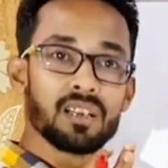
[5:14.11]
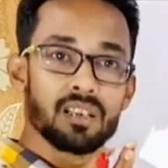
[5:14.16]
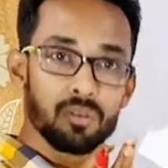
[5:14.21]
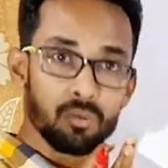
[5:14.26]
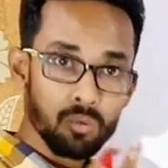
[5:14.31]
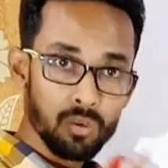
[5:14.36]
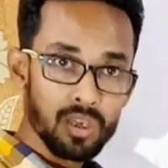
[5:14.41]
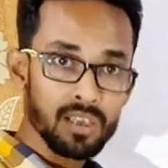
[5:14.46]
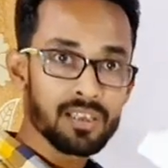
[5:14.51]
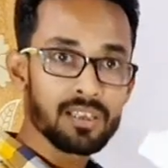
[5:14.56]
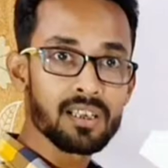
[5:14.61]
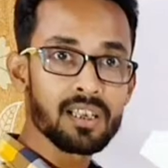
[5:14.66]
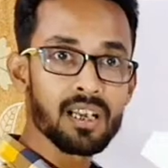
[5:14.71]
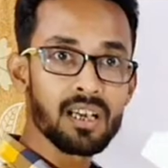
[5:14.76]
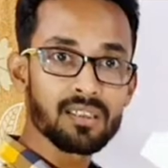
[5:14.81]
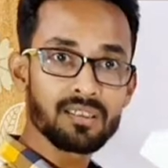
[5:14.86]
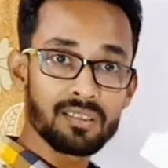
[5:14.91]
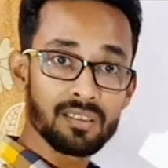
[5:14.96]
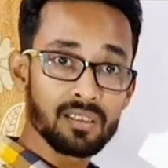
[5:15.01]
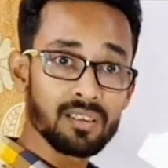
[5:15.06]
word
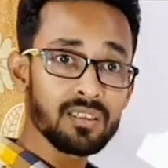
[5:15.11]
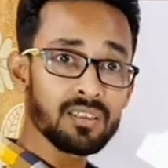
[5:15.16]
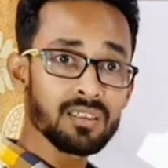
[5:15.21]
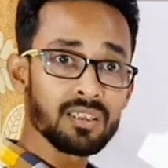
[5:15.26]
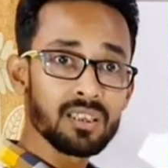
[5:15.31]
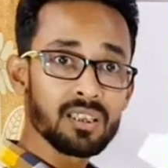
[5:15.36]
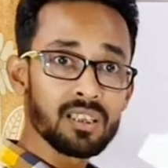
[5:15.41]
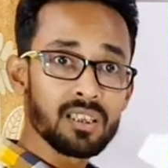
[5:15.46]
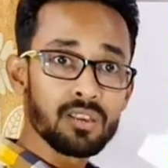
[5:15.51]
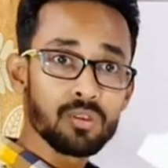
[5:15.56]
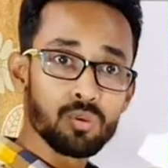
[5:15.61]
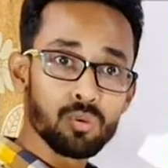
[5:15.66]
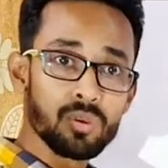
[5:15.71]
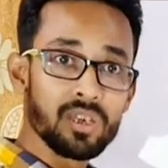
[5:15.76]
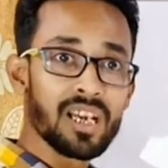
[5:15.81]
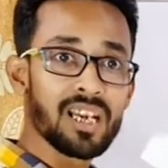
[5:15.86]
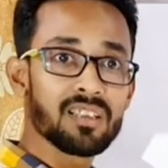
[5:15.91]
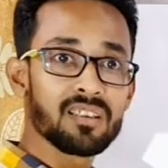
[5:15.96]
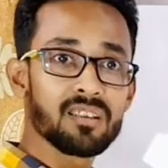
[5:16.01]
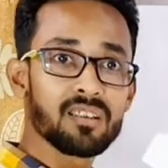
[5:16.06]
classes
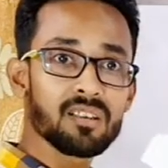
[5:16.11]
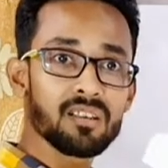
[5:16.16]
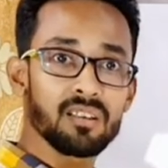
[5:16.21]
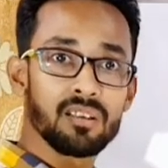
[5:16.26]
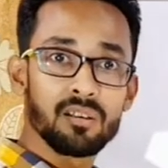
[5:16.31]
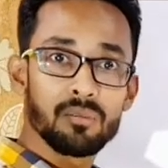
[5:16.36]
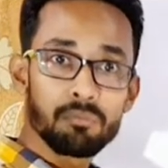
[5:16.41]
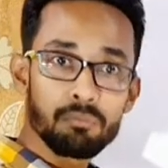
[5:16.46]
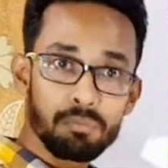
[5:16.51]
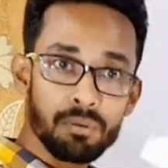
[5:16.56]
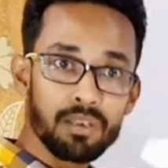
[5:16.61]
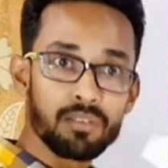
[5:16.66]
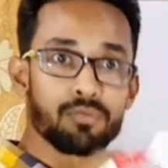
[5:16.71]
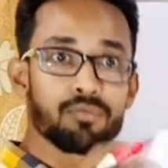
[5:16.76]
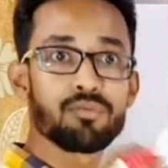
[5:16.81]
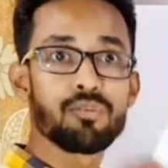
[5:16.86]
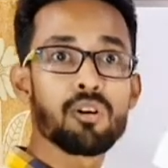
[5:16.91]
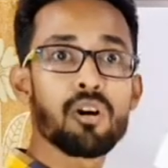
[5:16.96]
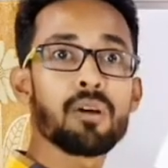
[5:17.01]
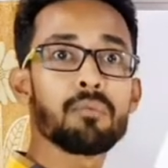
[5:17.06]
together
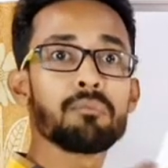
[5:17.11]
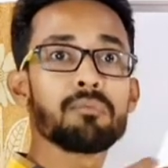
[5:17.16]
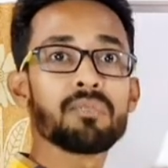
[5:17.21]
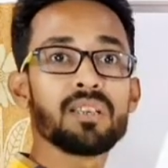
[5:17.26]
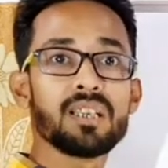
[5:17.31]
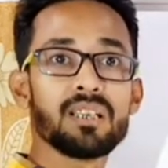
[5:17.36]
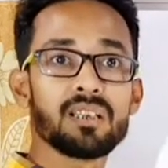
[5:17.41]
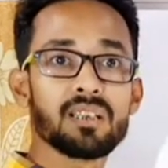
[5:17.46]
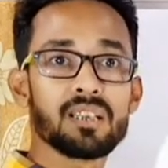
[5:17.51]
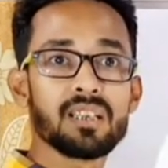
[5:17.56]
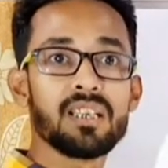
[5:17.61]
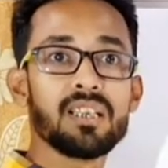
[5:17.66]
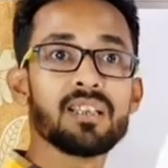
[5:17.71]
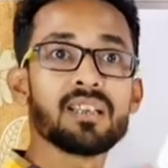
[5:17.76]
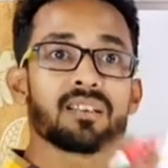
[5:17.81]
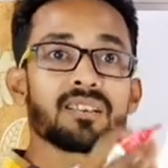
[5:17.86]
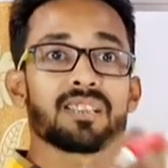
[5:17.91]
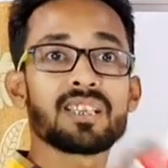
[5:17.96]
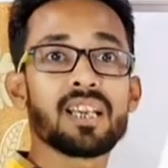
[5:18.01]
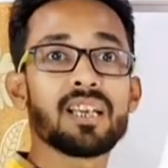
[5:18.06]
perform in
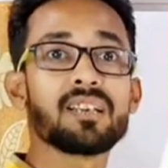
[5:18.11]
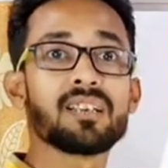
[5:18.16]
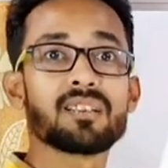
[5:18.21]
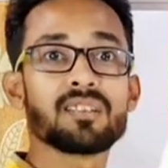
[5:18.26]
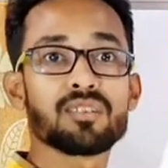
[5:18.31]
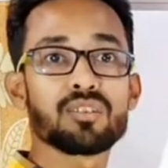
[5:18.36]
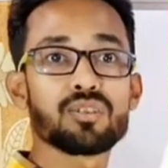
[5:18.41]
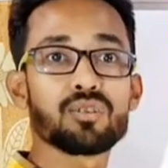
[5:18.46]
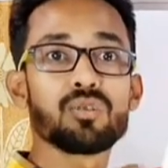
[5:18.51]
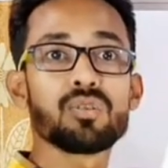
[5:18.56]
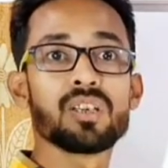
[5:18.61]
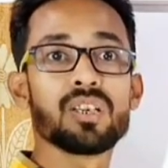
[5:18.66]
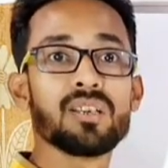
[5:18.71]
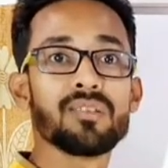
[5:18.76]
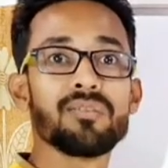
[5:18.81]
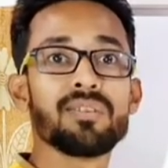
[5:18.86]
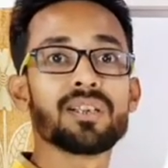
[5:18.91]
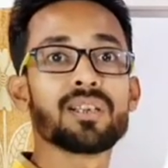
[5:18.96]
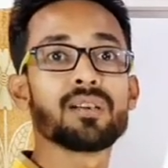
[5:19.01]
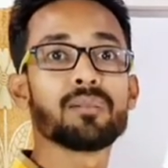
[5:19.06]
a sentence to
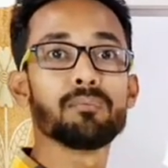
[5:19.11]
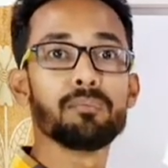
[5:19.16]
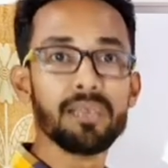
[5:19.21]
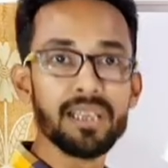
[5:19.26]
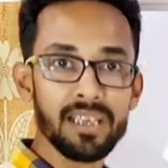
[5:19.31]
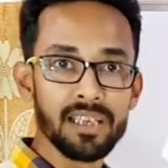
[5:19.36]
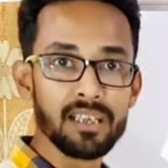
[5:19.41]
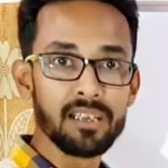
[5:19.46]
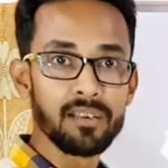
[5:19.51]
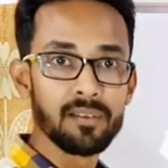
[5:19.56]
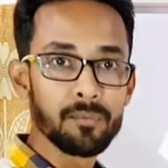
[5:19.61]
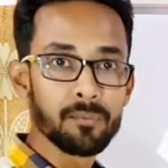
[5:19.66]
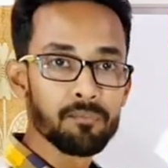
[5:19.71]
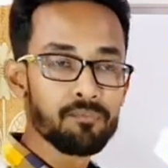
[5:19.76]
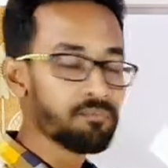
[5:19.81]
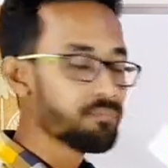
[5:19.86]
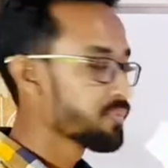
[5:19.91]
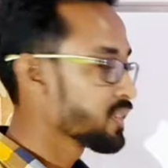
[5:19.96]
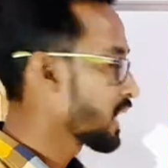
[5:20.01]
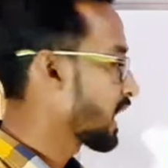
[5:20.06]
give it a meaning.
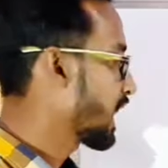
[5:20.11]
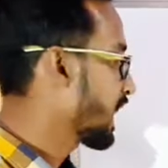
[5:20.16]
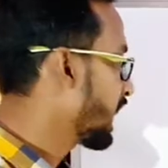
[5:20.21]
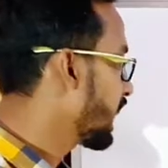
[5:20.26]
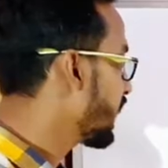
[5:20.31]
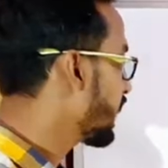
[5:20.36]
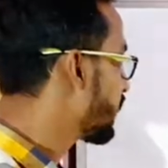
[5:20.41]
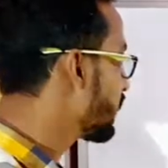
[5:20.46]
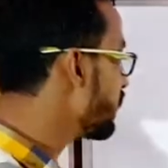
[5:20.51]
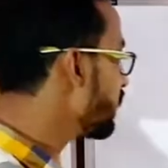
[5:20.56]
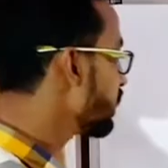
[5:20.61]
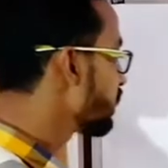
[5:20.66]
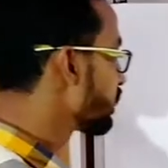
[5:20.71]
And